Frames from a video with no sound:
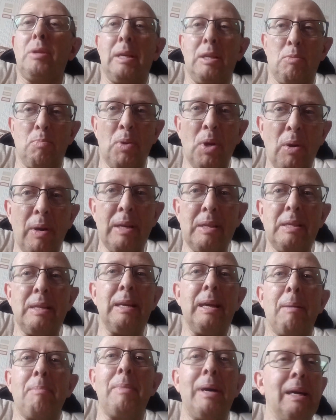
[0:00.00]
that's
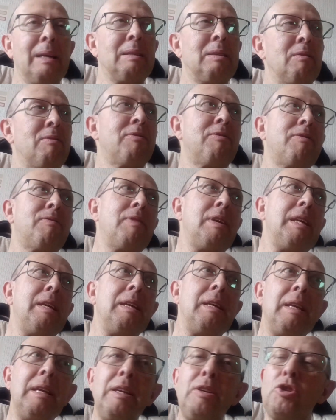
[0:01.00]
progressing. I might have
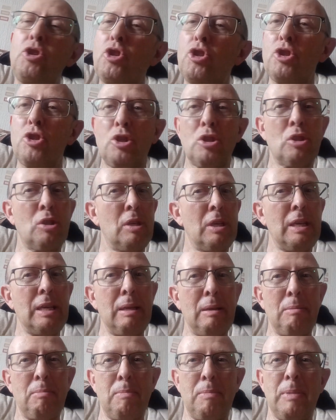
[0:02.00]
finished
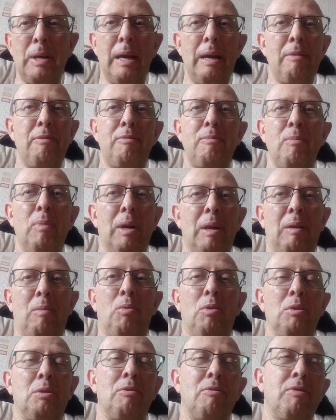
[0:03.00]
the well, I
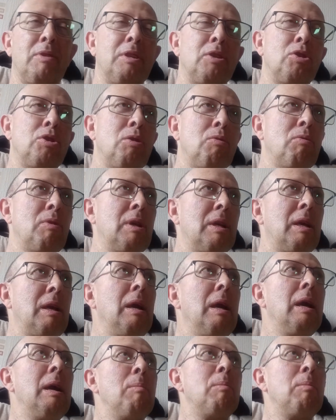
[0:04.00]
won't have finished it really,